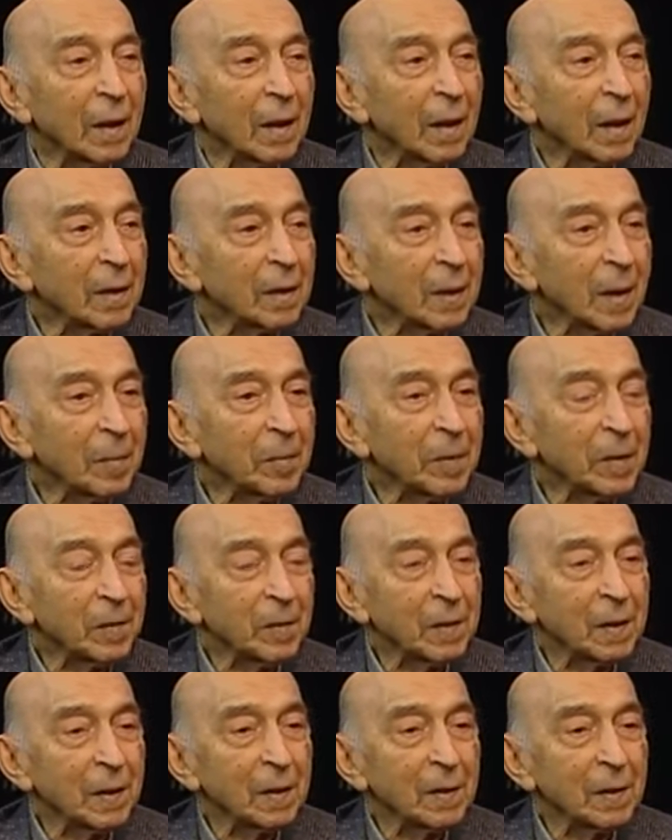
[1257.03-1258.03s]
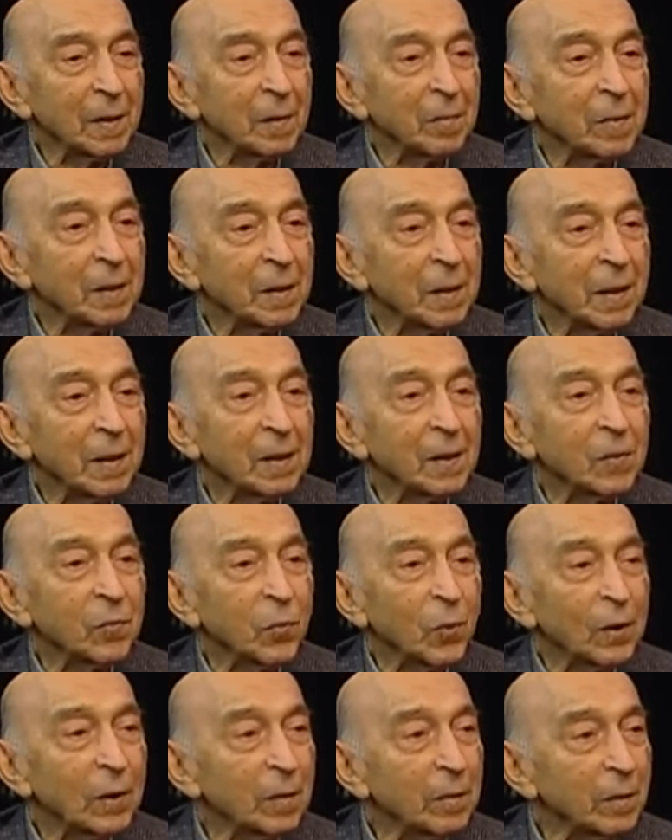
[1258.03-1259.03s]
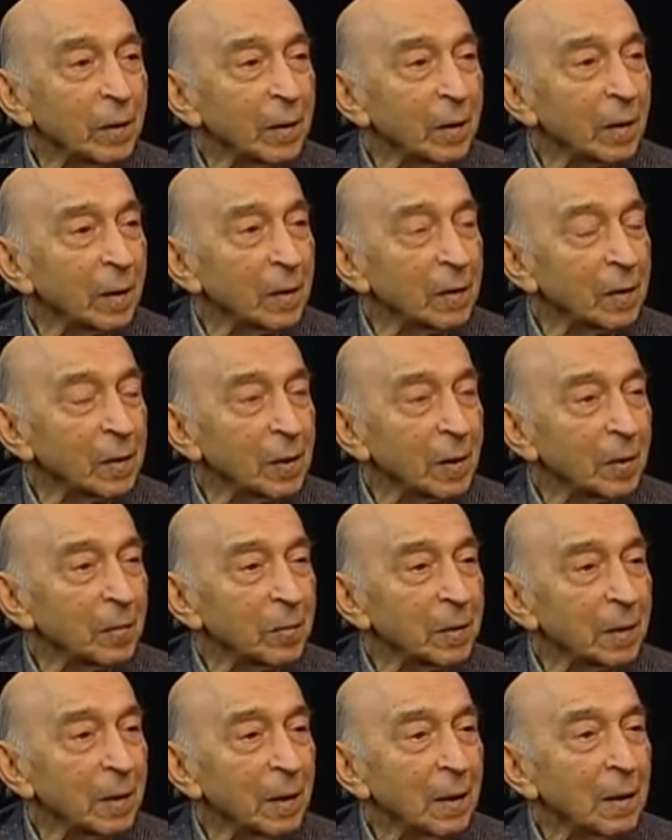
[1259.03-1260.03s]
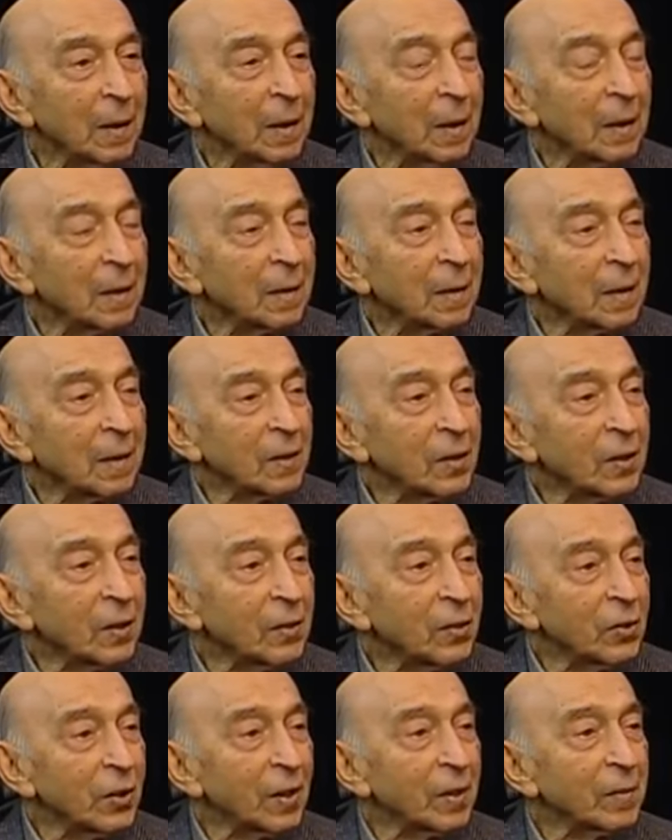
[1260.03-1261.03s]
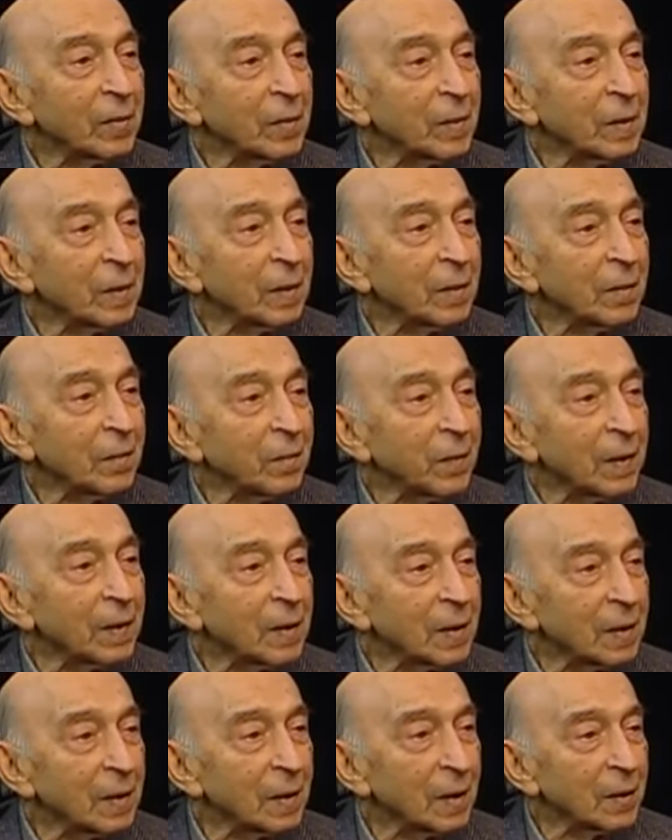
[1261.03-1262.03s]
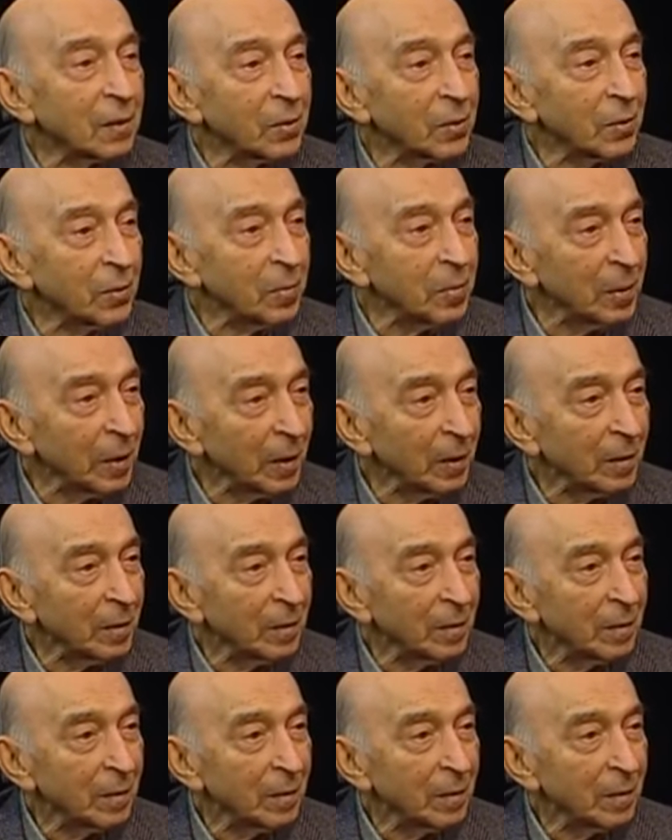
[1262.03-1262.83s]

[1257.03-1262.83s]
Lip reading: adaptive systems is one of the concepts that suggested fuzzy sets to me.